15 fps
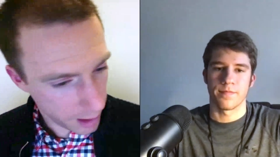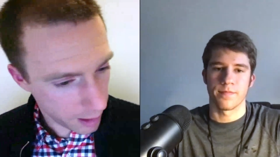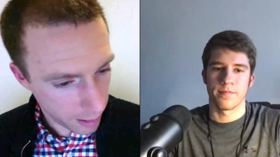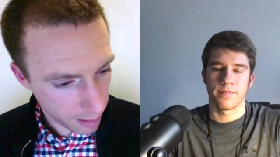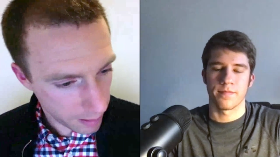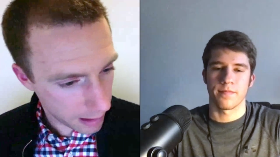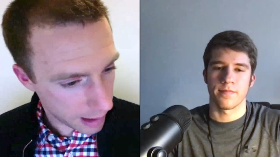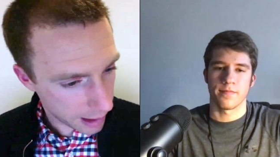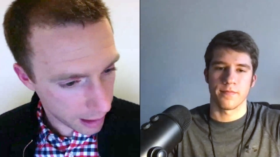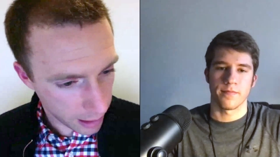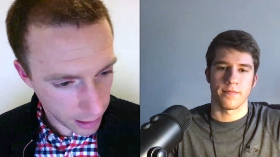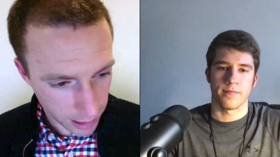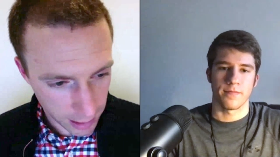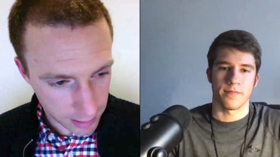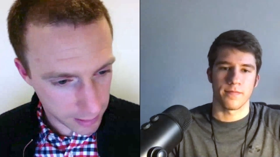Speaker 1: you know,
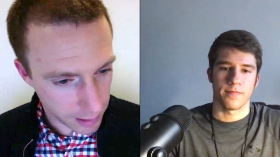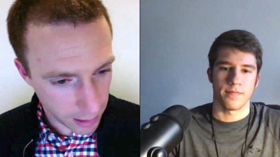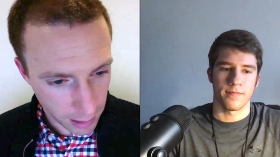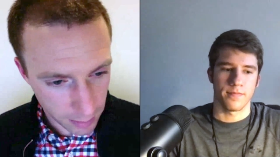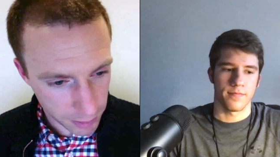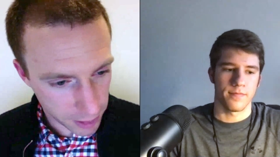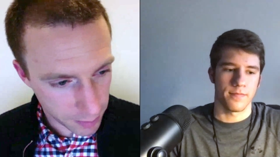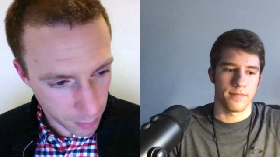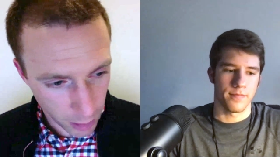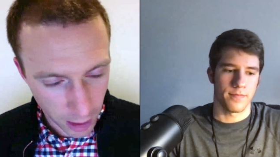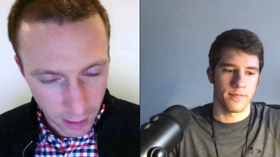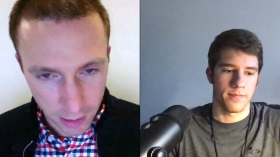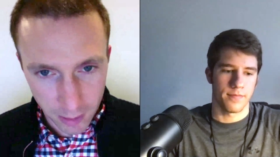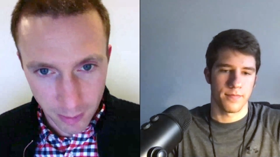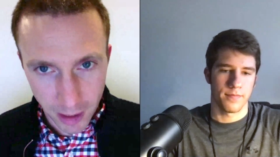I, like I said, I'm just
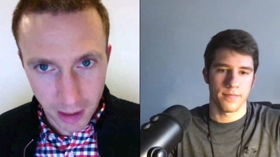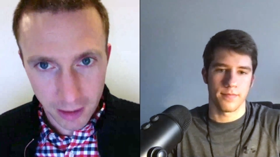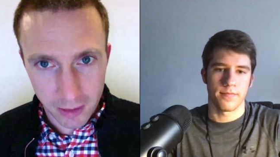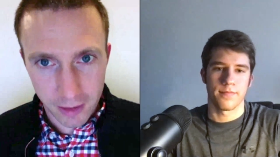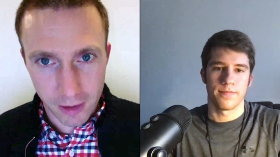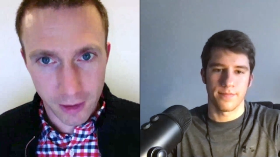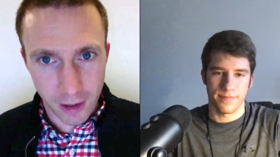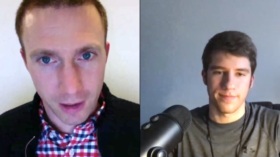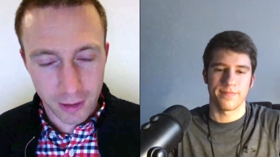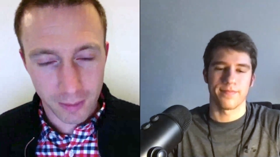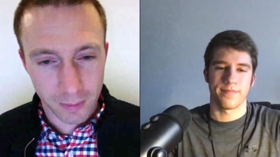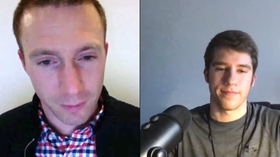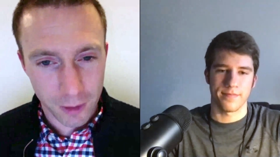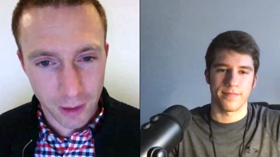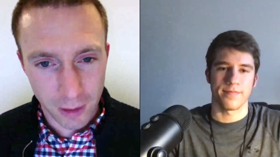proud of you, man. This is
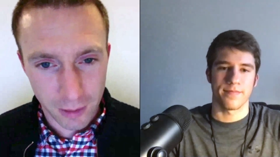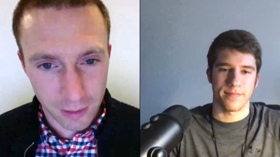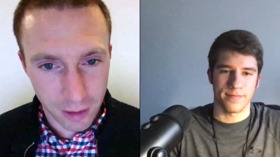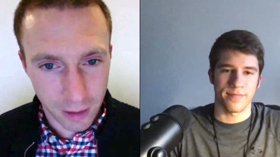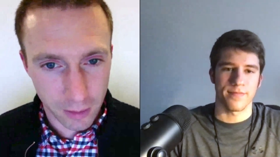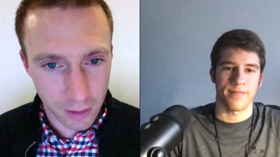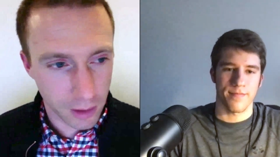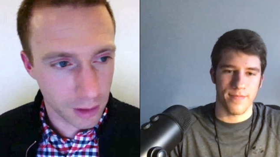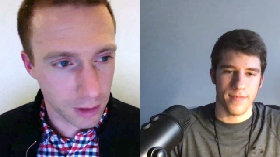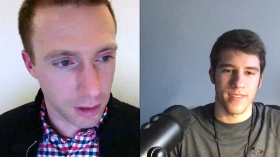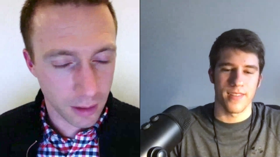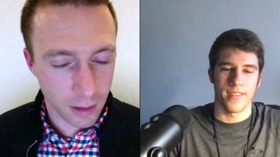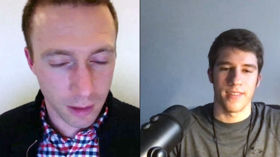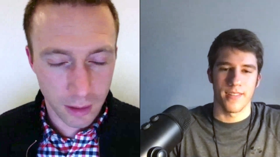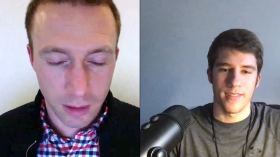awesome. So good,
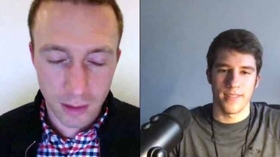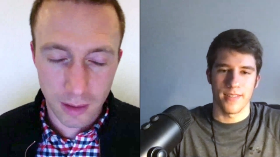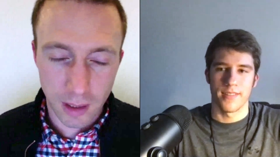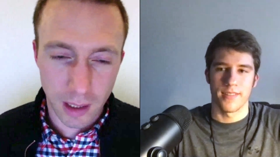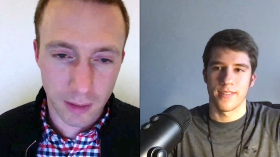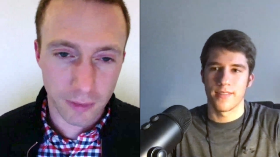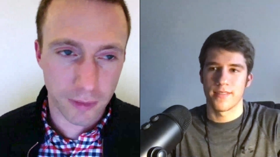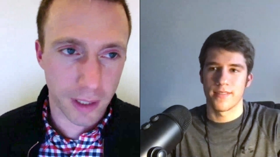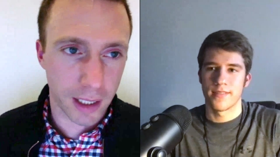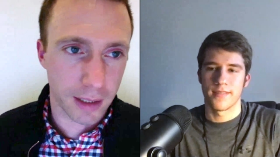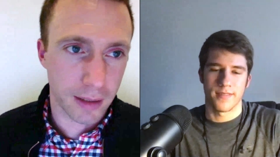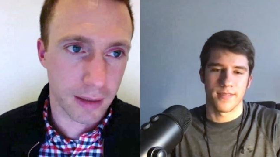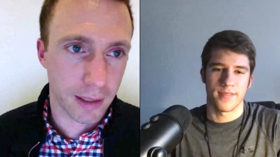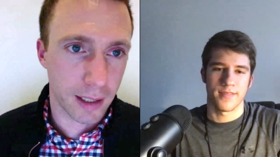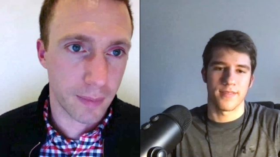good, good stuff,
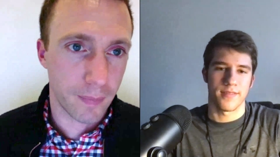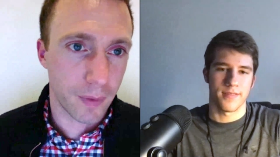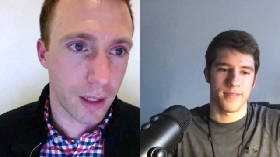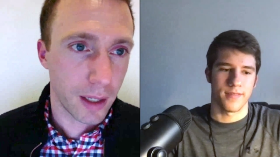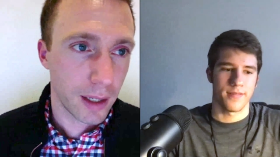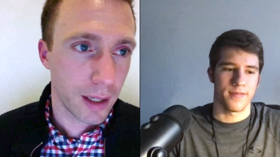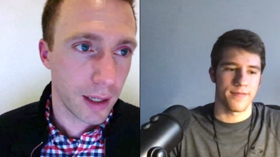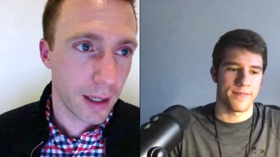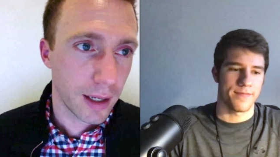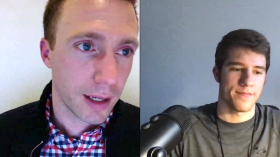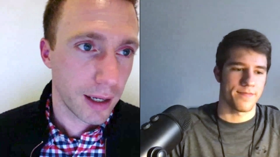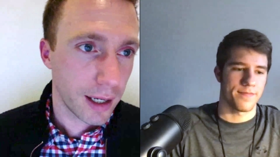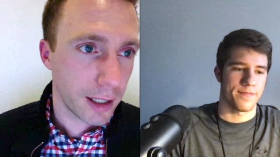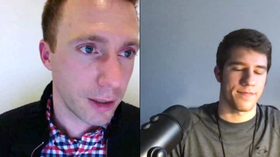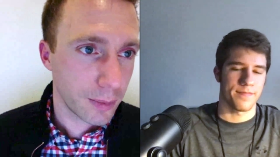and um,
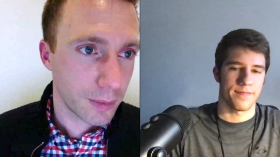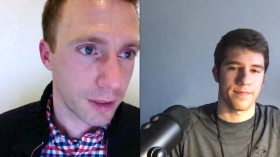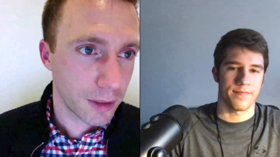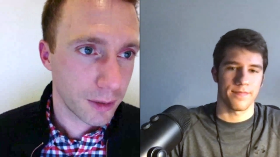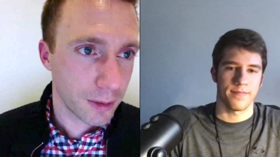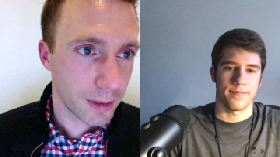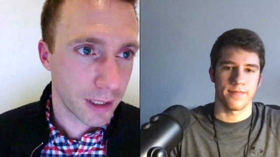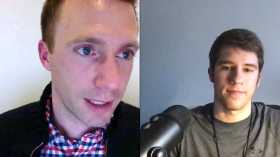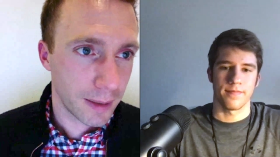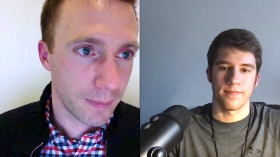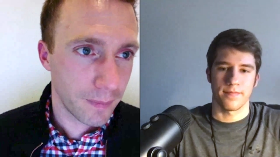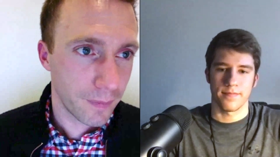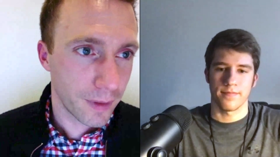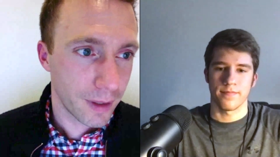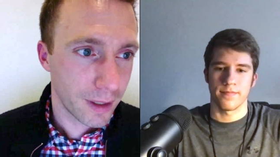I hope to,
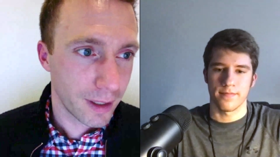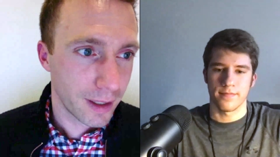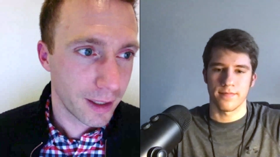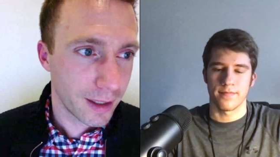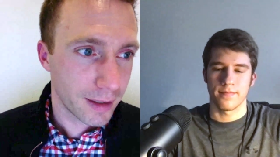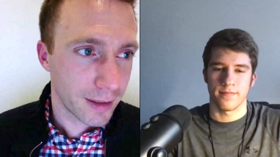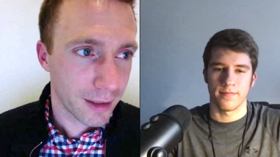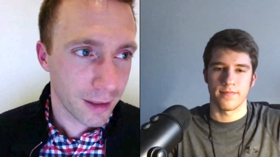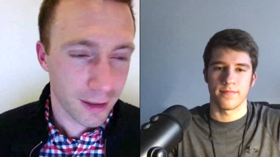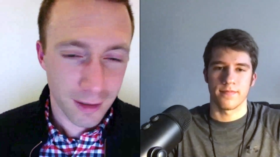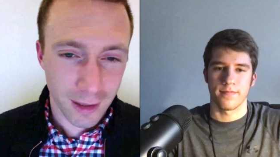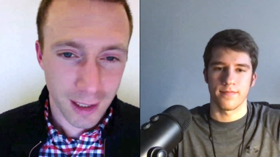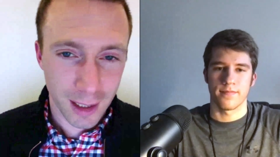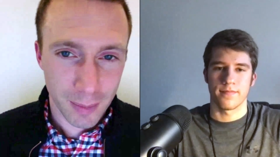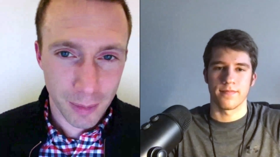um, to
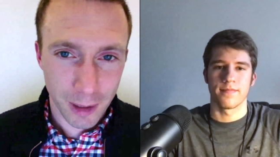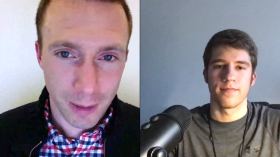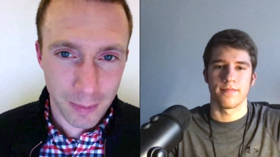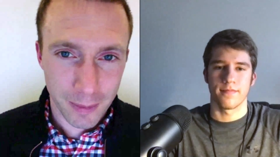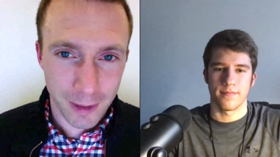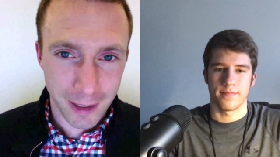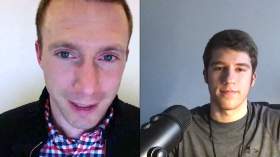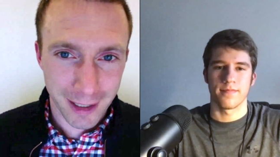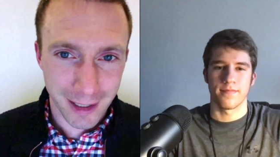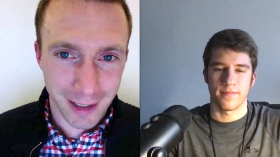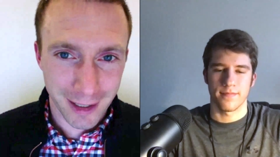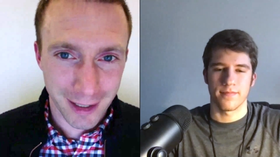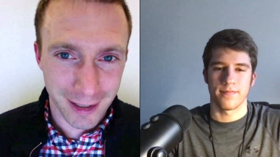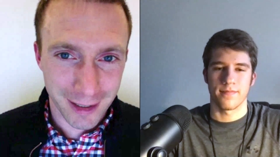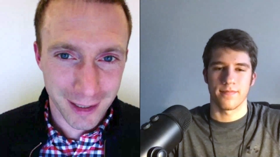to keep up and
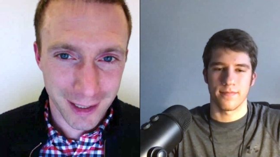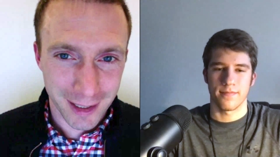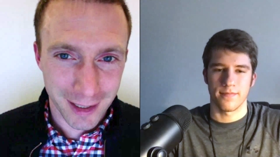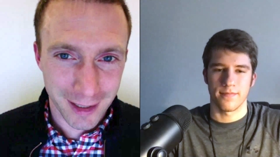uh,